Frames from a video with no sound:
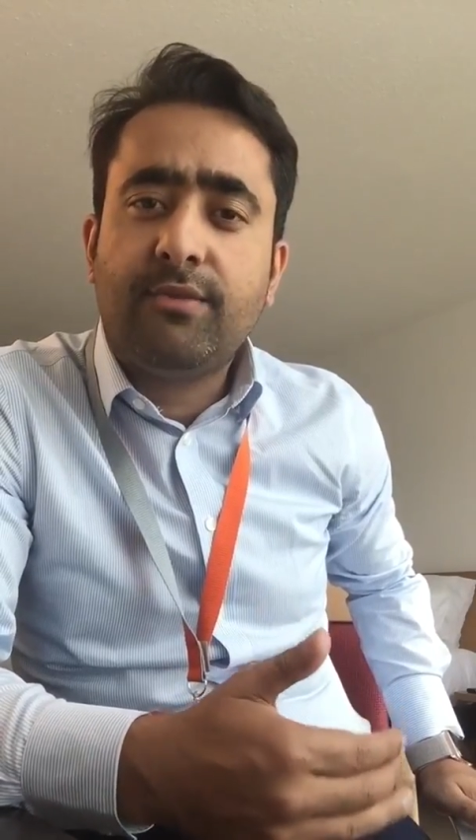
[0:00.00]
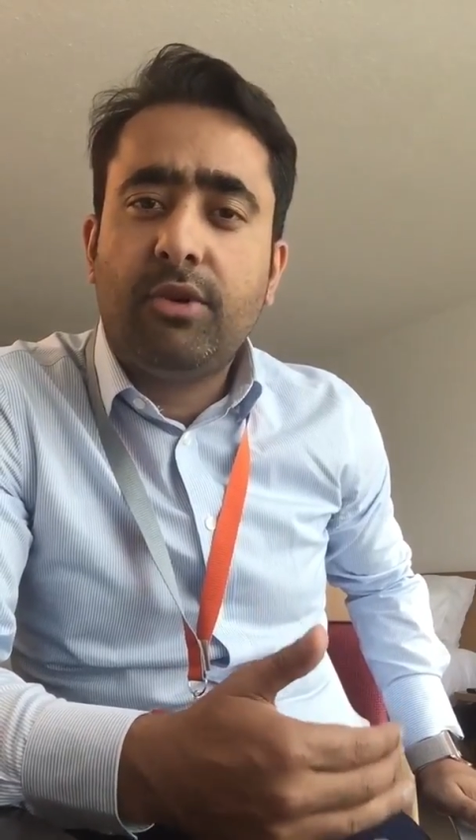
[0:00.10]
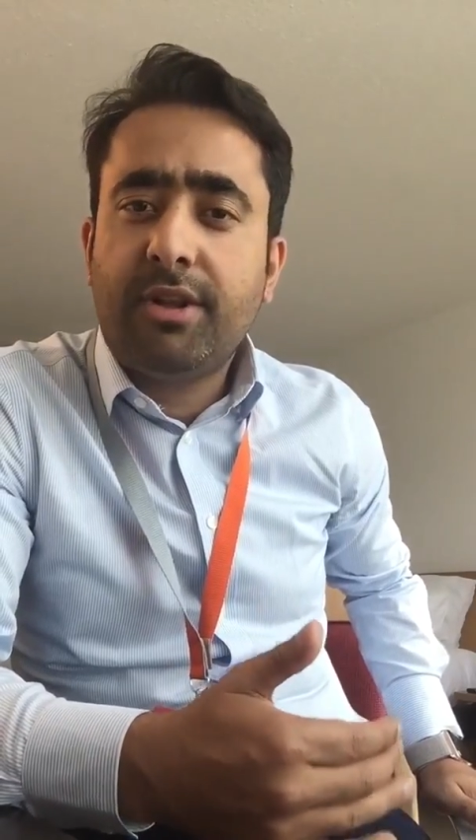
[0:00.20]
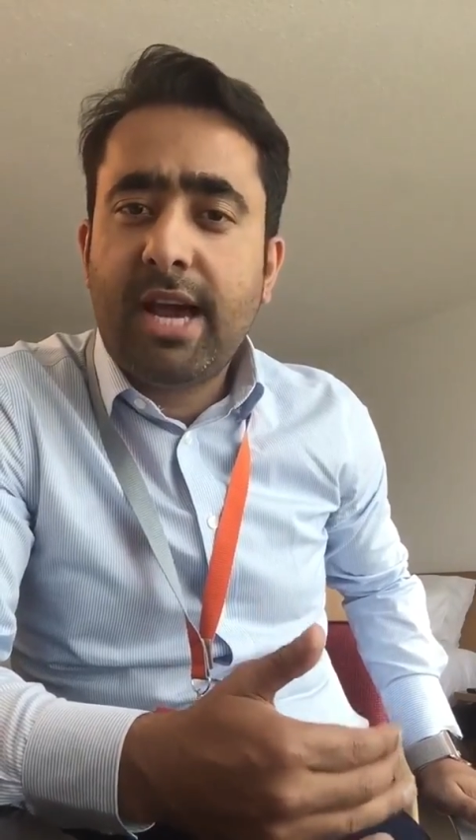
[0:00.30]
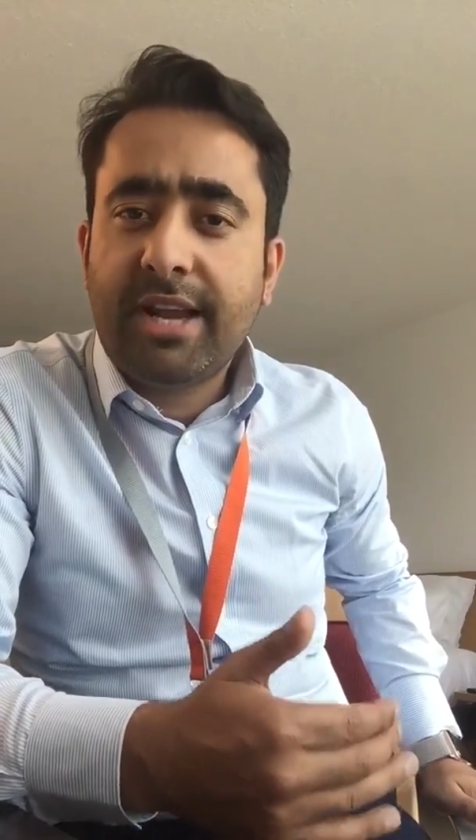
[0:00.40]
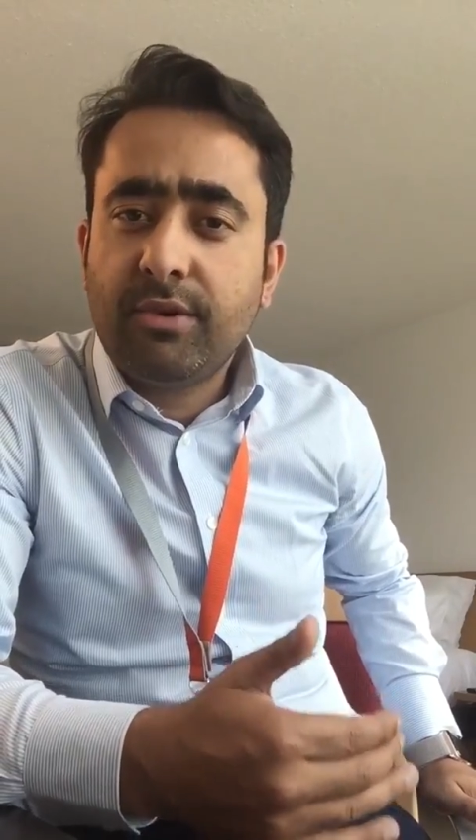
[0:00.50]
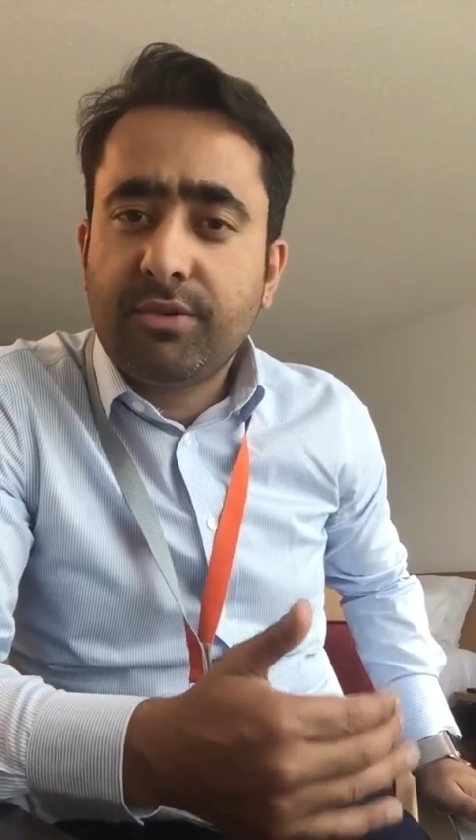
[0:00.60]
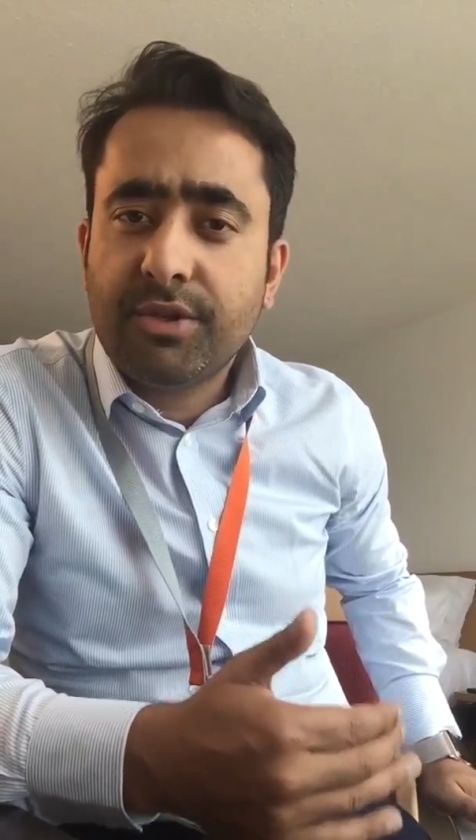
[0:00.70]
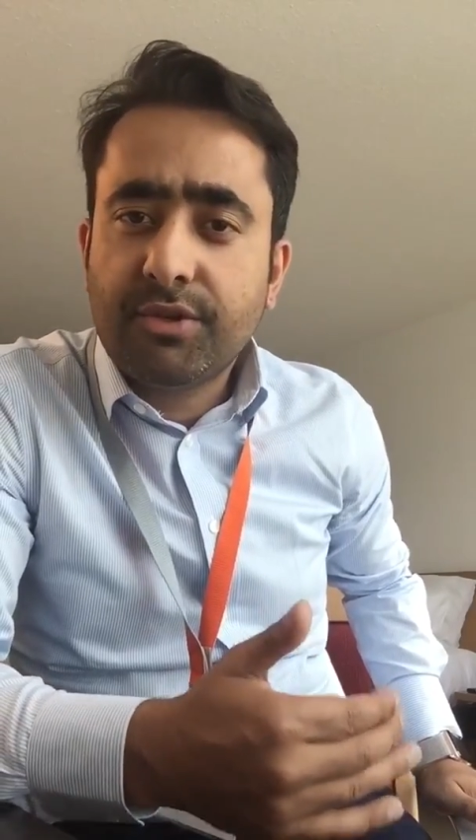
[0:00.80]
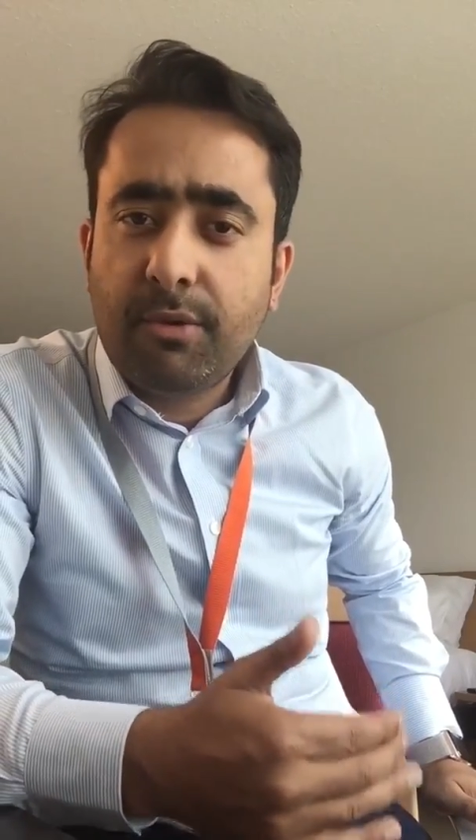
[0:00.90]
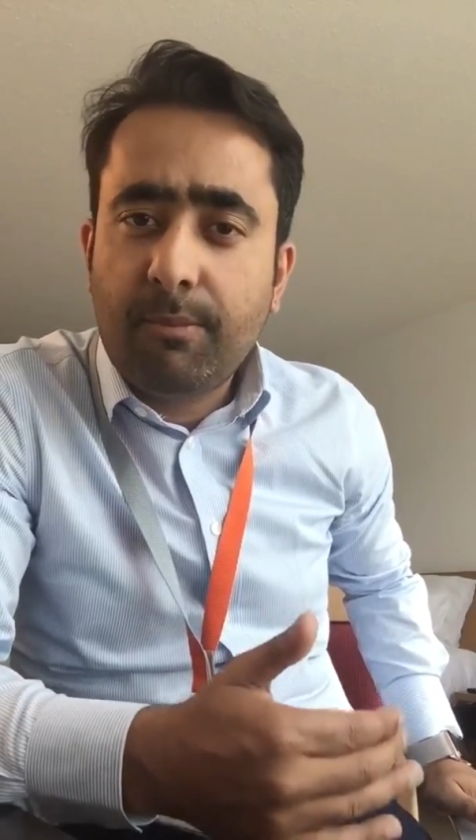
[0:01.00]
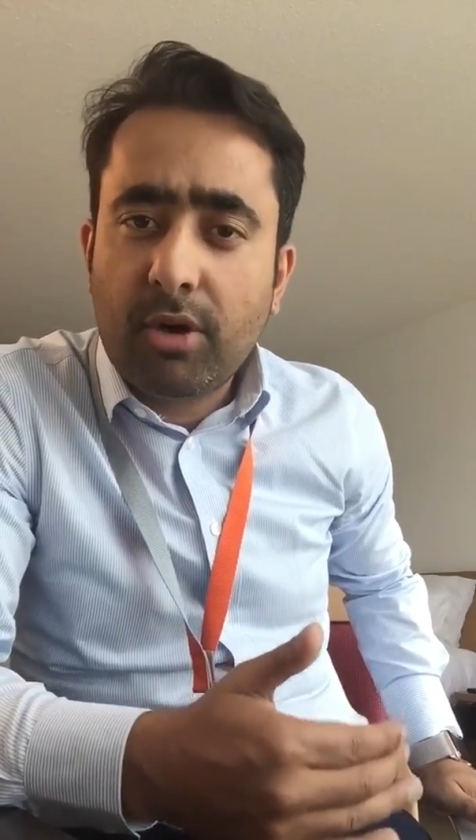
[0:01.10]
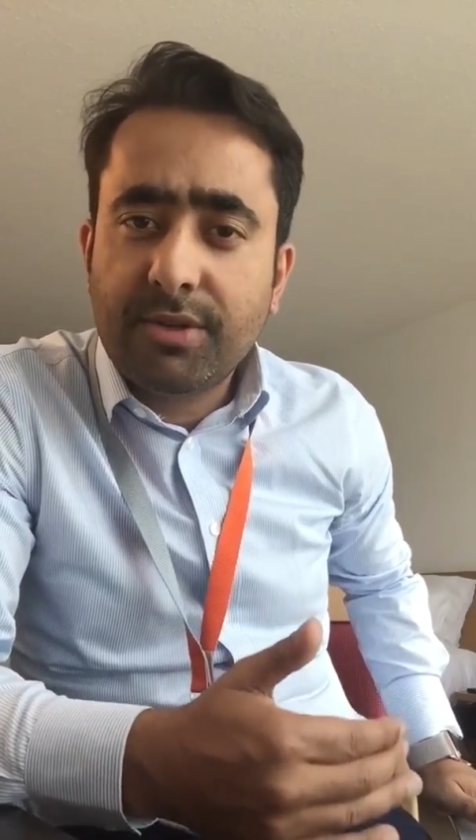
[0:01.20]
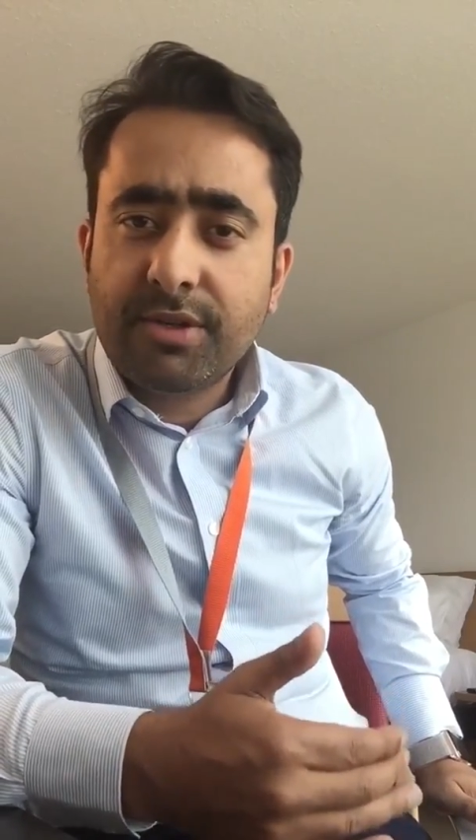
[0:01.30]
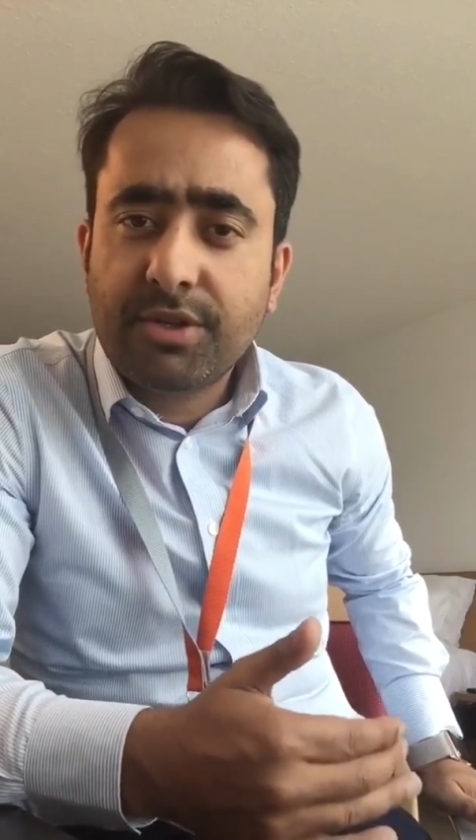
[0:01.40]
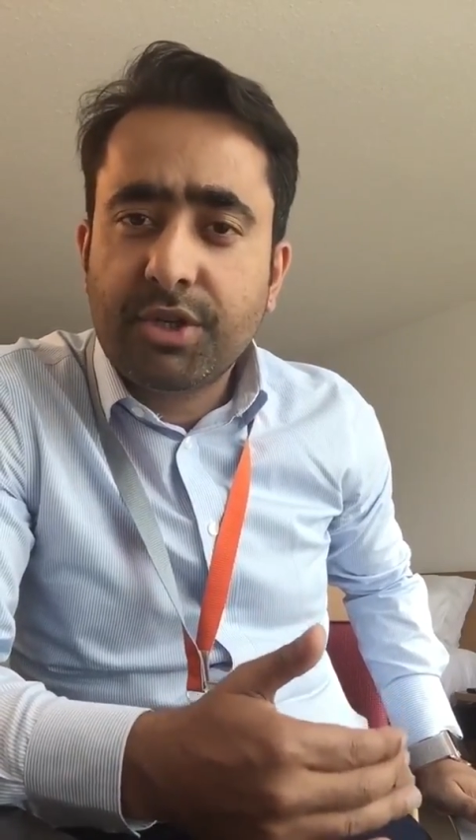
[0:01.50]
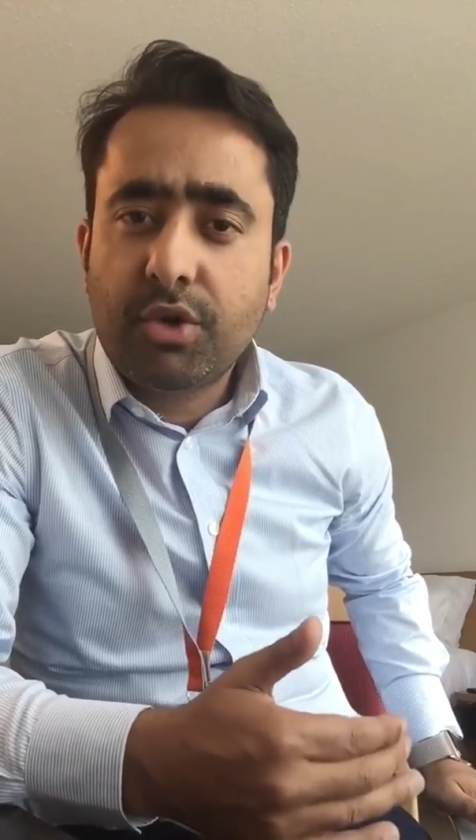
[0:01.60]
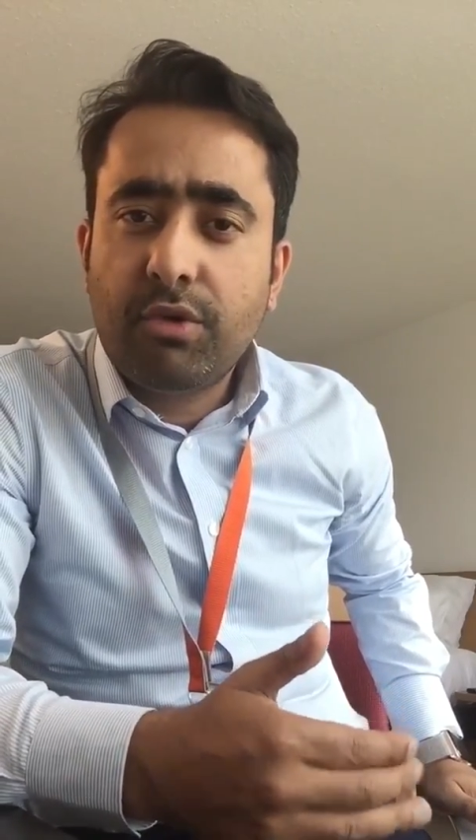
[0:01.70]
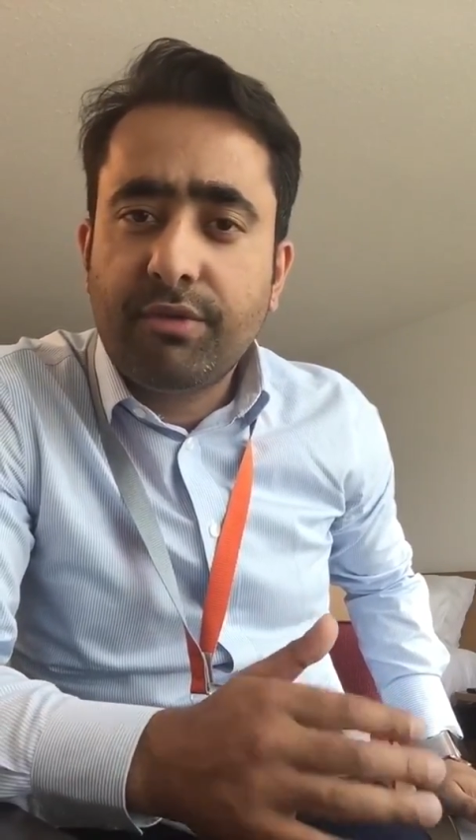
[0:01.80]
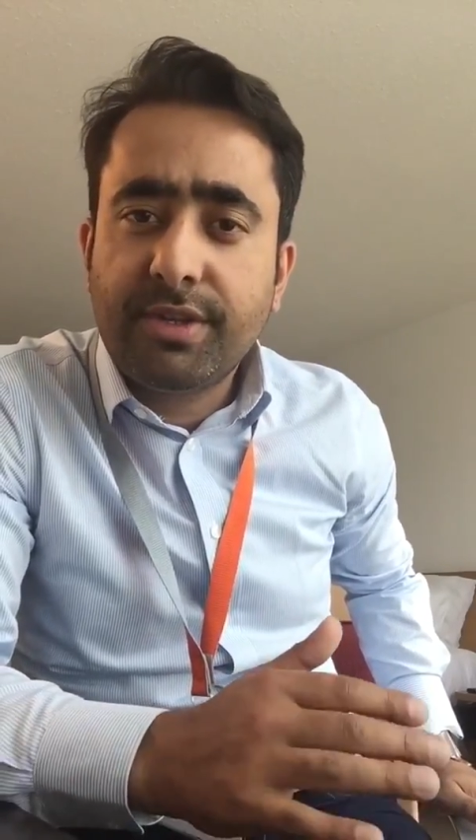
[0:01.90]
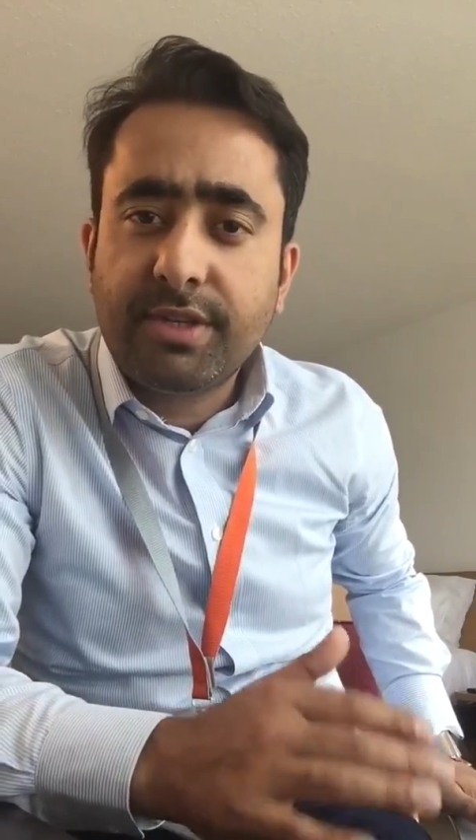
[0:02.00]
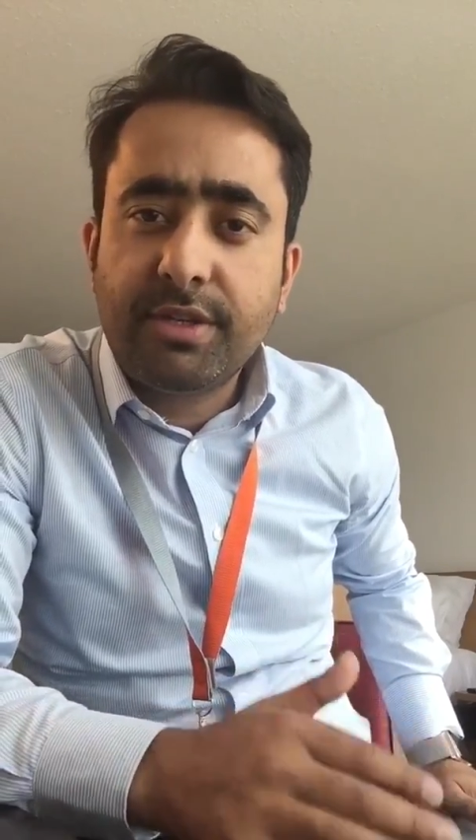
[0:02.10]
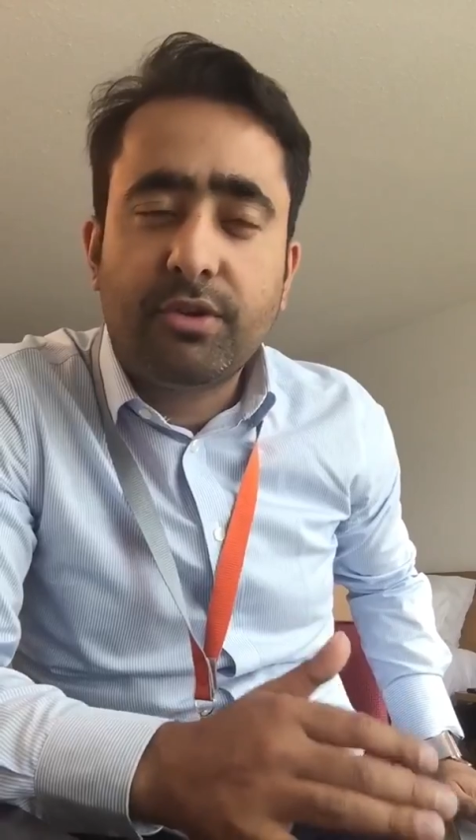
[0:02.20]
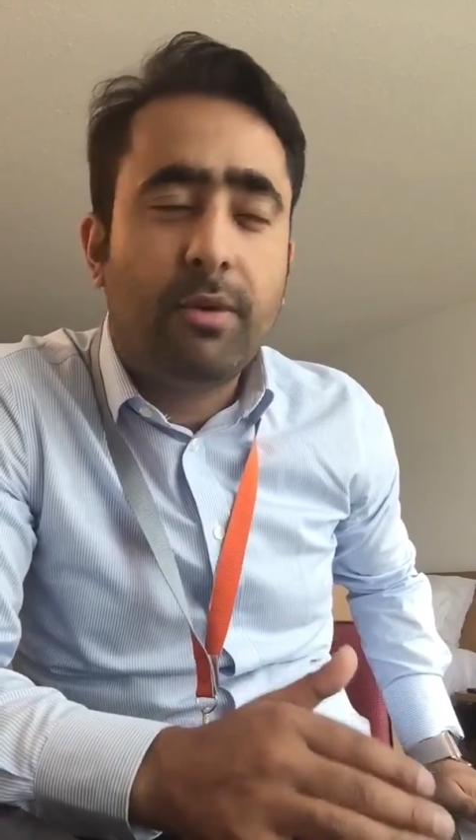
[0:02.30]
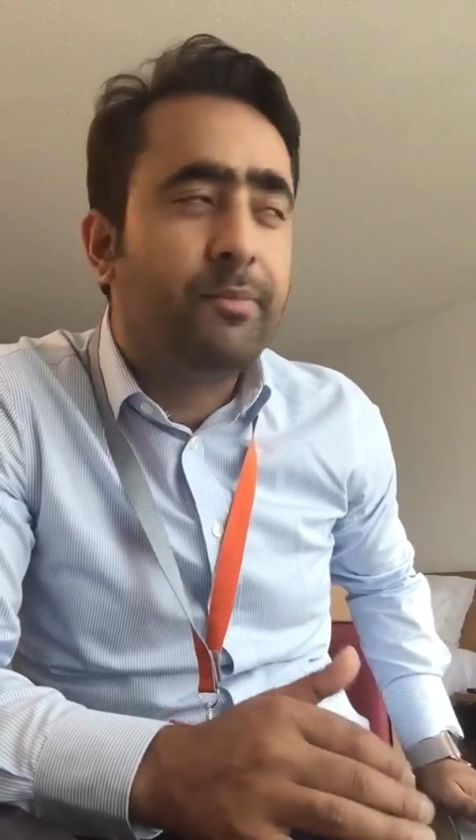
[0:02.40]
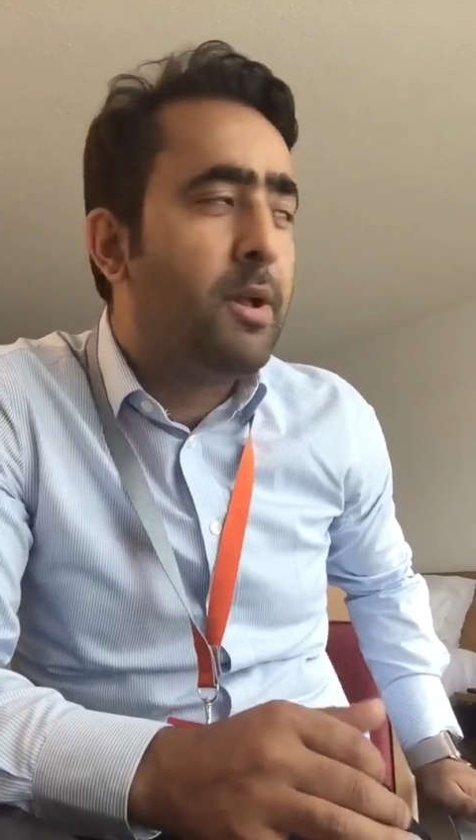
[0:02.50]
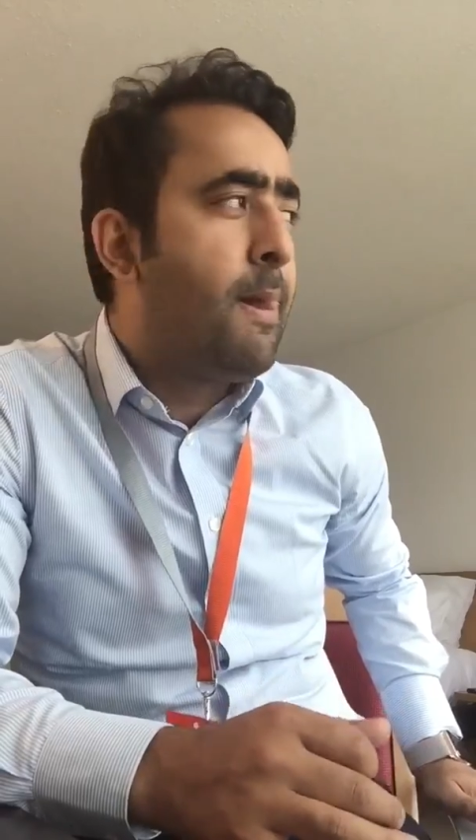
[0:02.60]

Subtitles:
for the diagnosis of polycystic ovary syndrome.